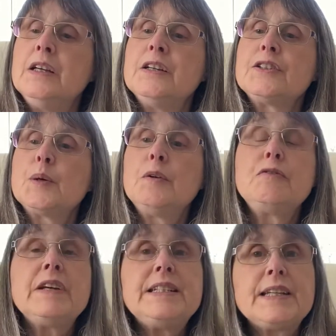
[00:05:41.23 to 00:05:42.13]
So a
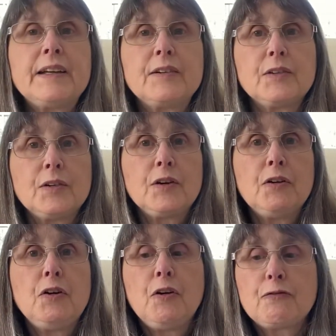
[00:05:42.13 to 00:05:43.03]
reading
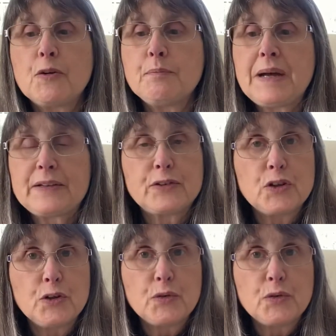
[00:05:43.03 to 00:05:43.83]
from Matthew